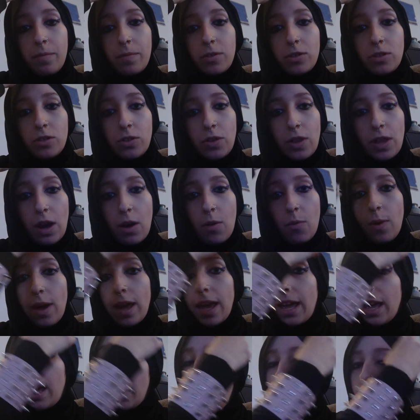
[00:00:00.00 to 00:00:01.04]
so that
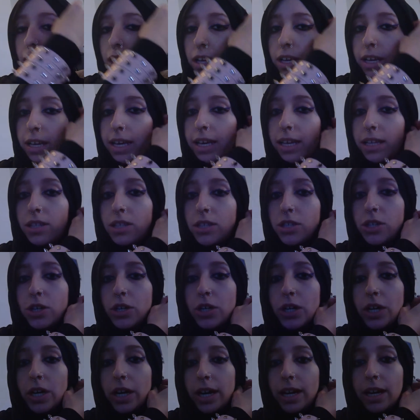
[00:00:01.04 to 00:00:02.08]
way kids
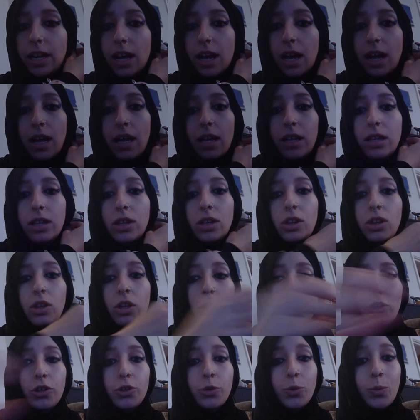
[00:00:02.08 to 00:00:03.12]
could
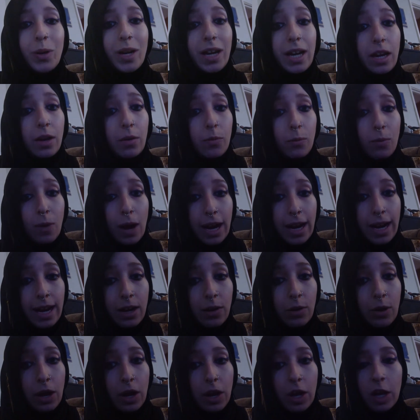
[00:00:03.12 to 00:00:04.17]
learn to read and
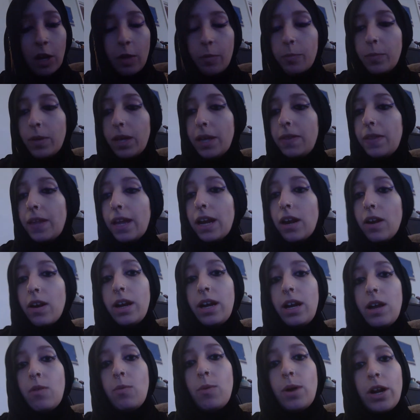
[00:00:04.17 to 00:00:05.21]
write in the
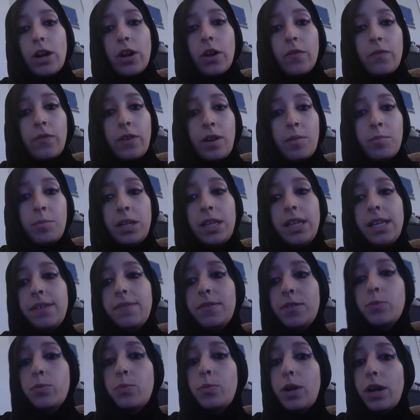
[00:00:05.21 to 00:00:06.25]
area where her family
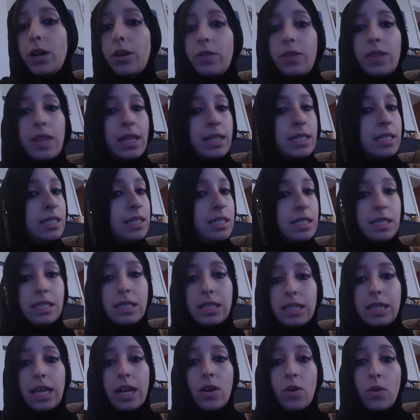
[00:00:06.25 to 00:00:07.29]
lives, where
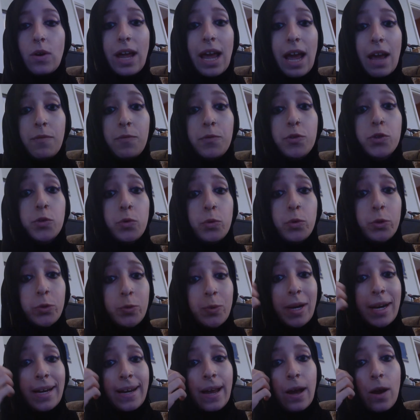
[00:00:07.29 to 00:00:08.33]
they don't have
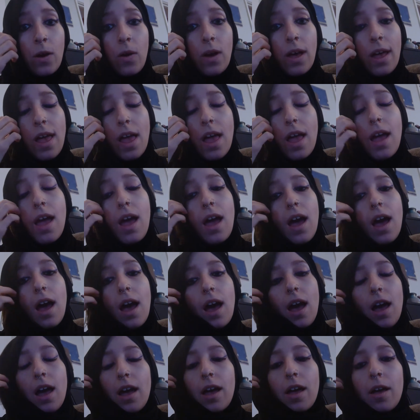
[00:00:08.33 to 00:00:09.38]
schools right now.
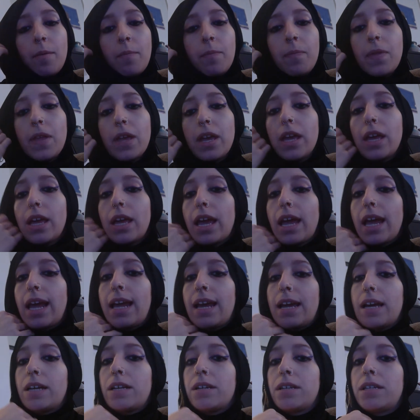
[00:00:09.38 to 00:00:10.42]

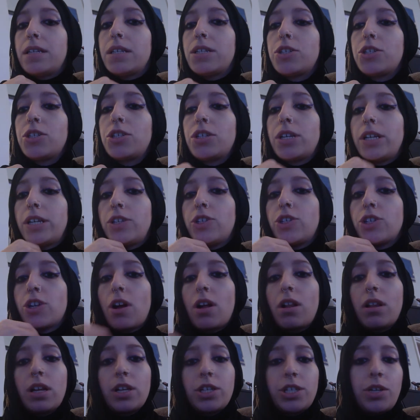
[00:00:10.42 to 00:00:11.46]
And
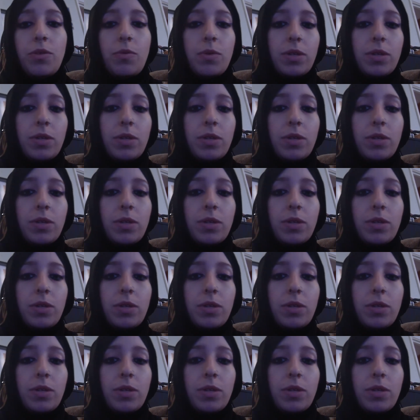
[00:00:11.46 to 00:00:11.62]
inshallah, she